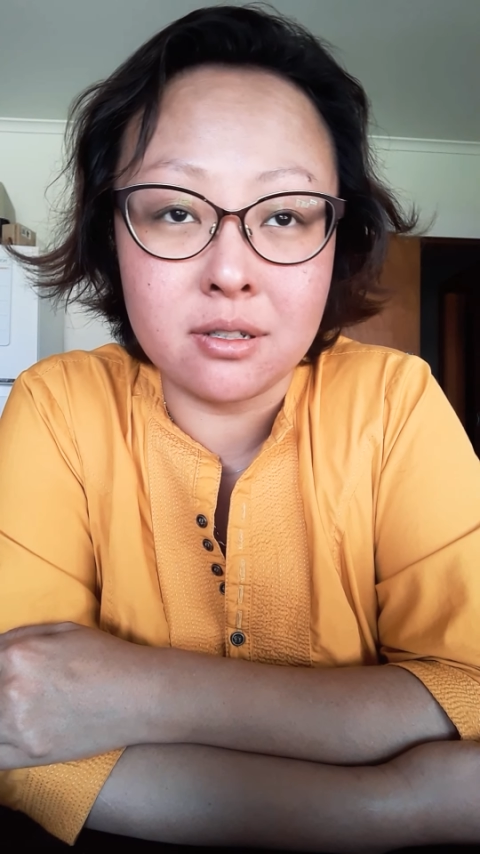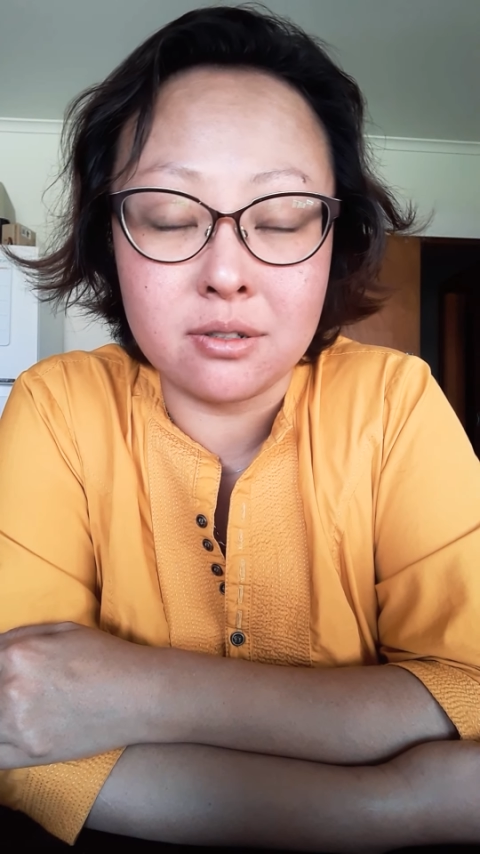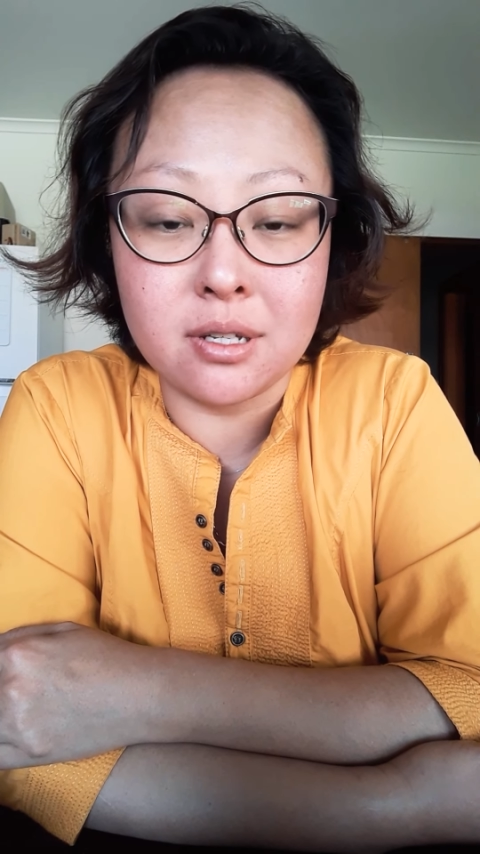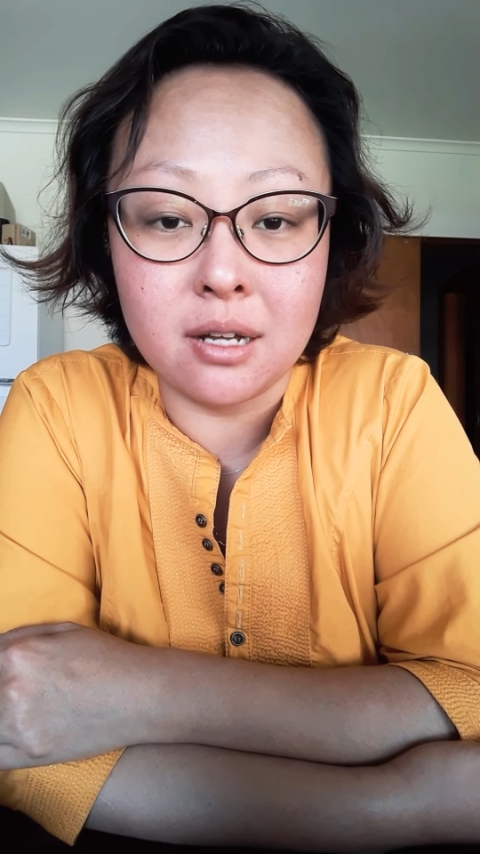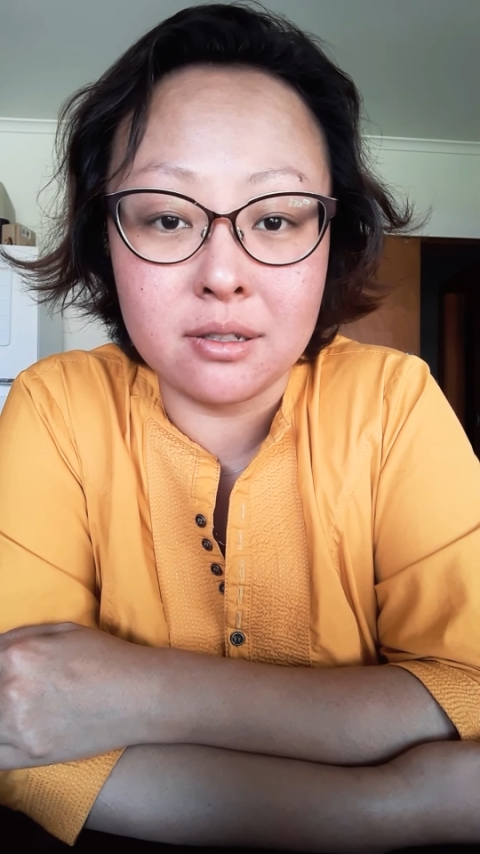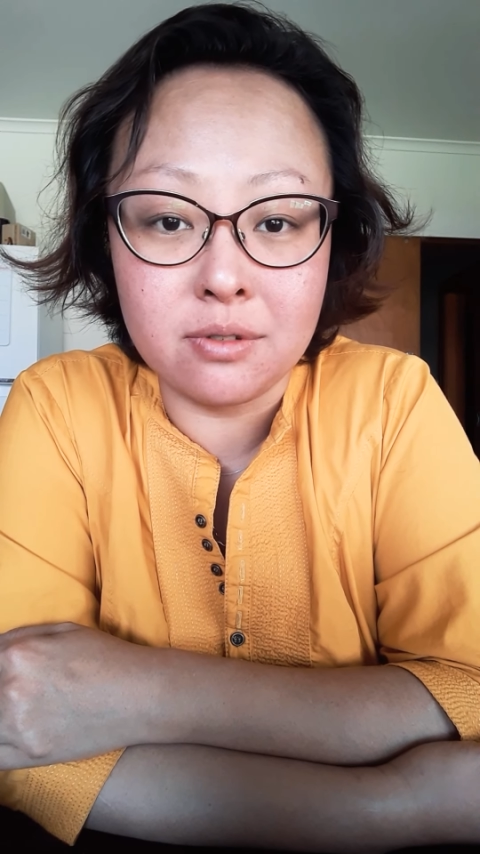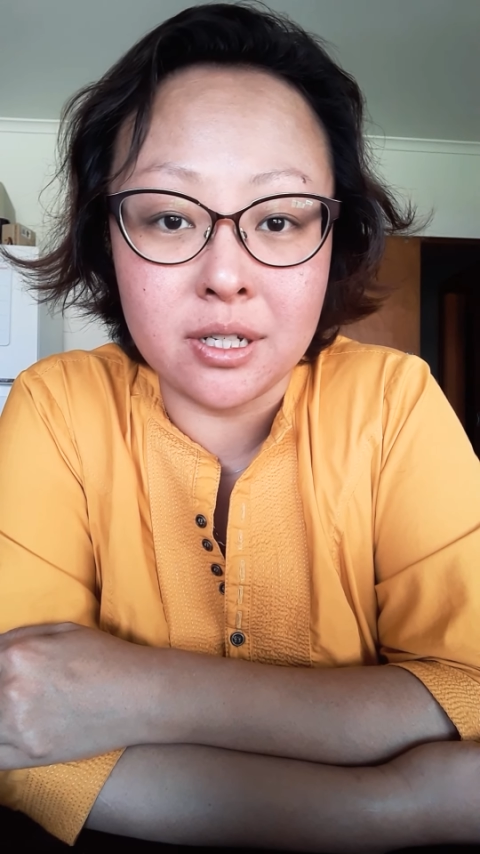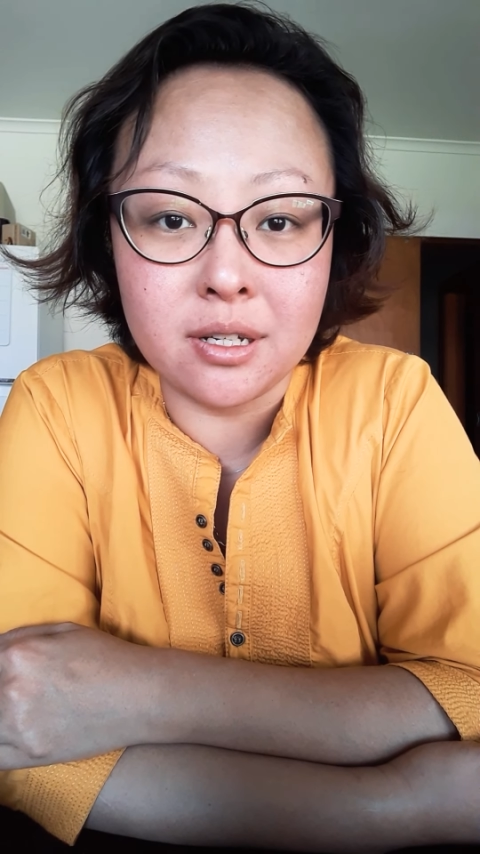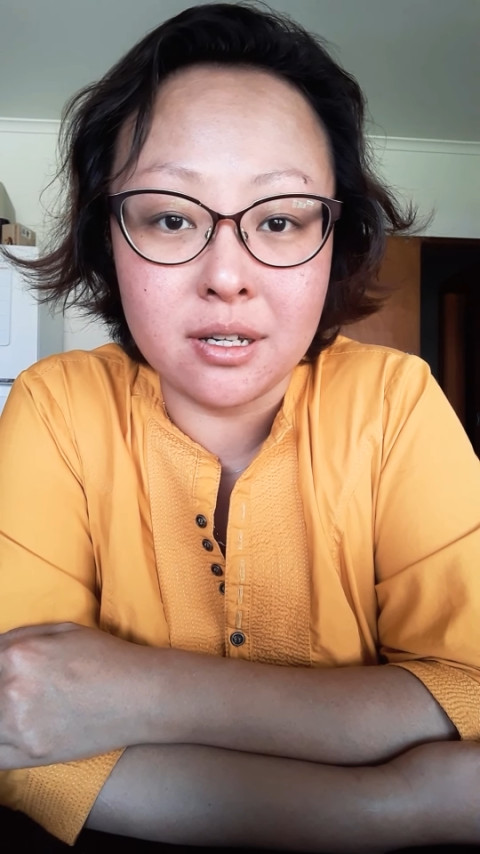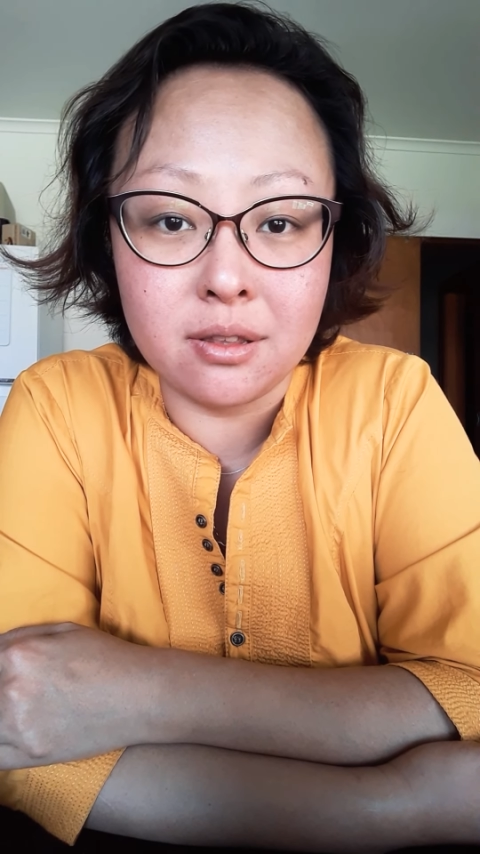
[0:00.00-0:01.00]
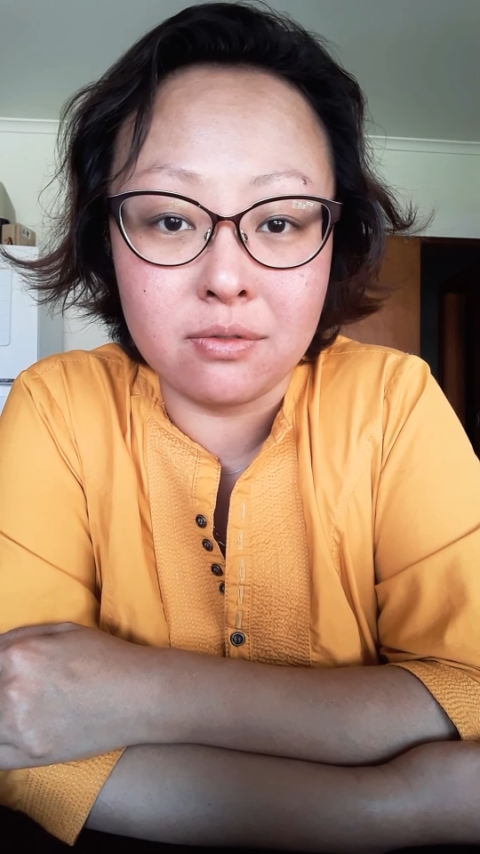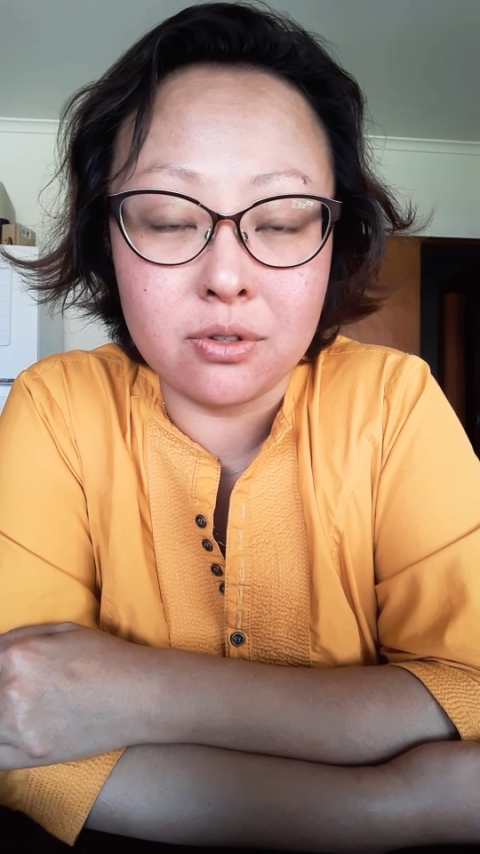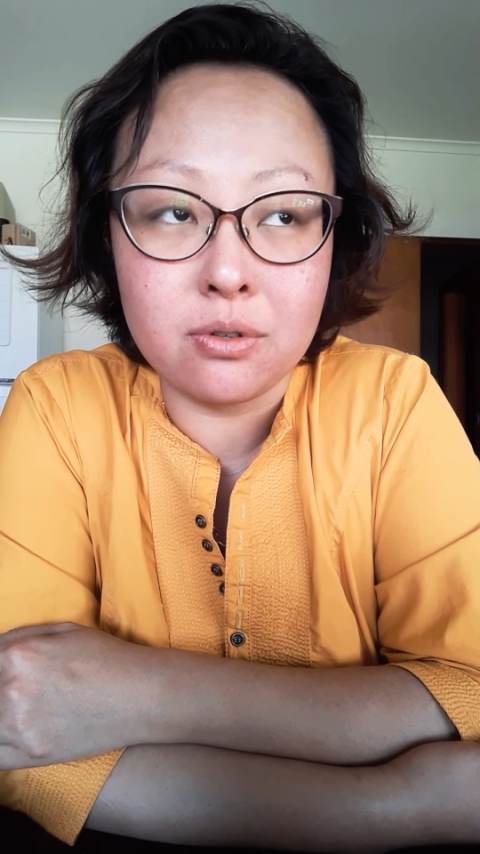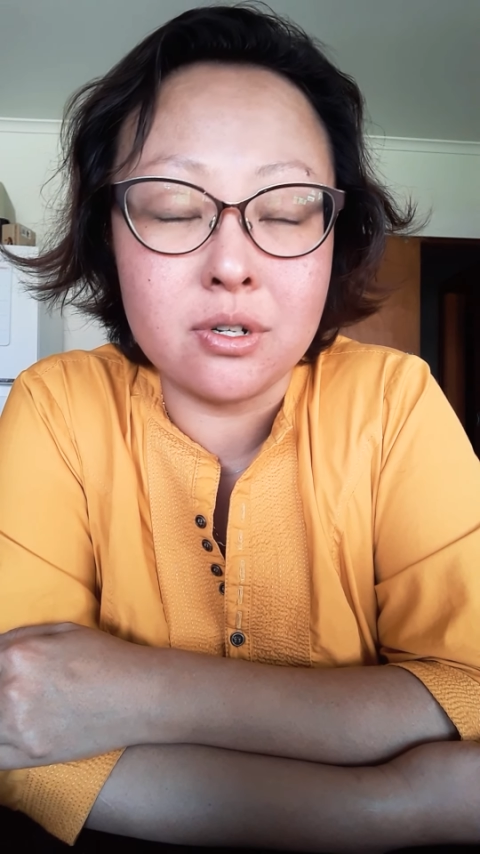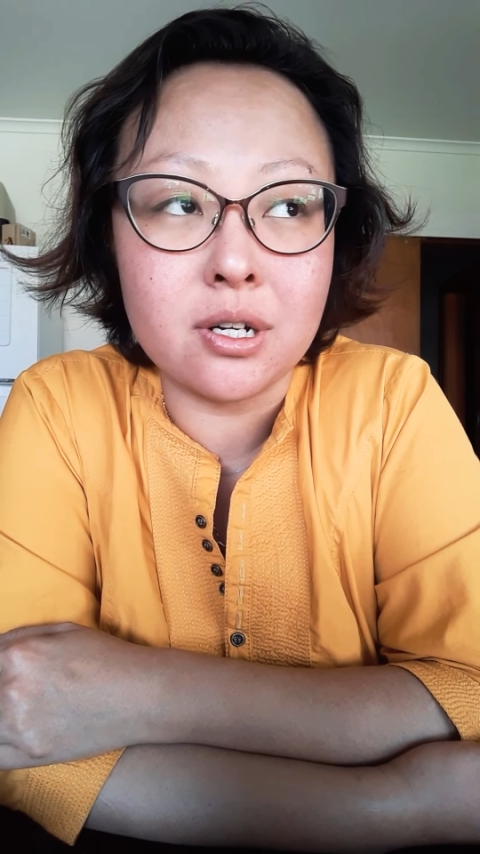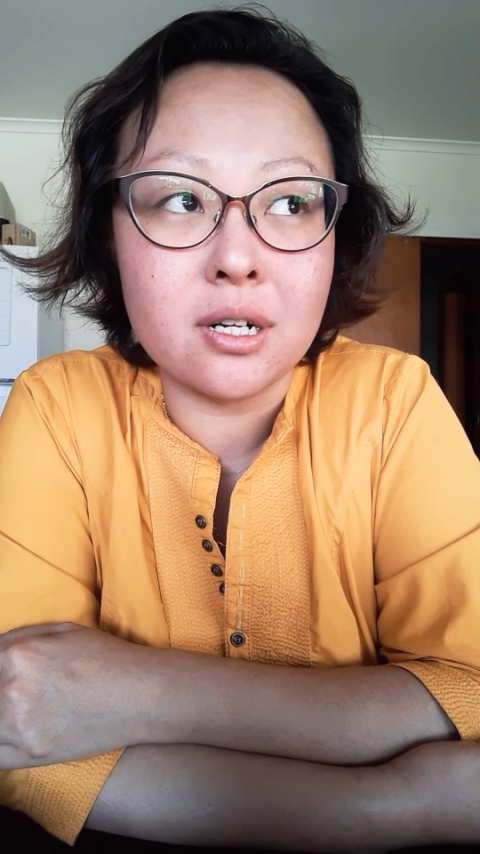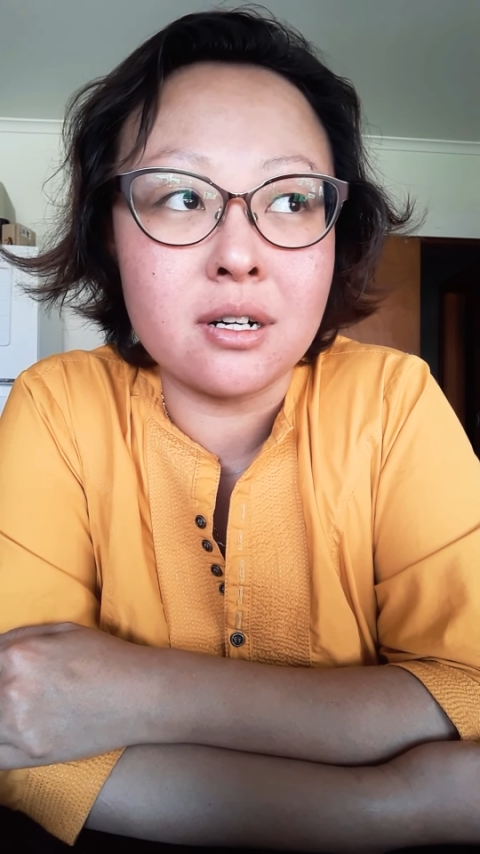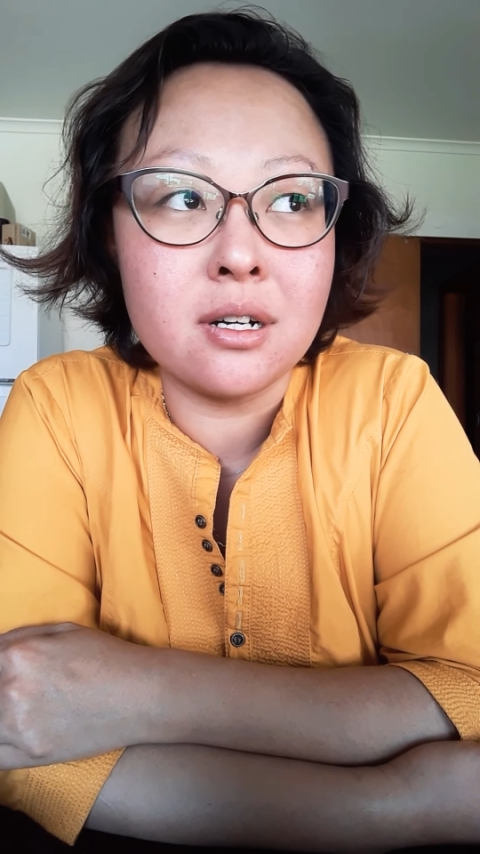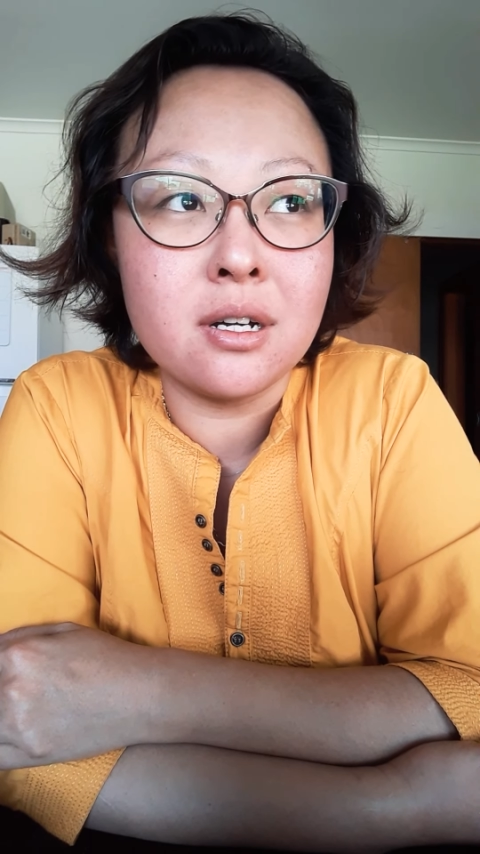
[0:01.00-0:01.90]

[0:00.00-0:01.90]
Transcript: and you start living in the future,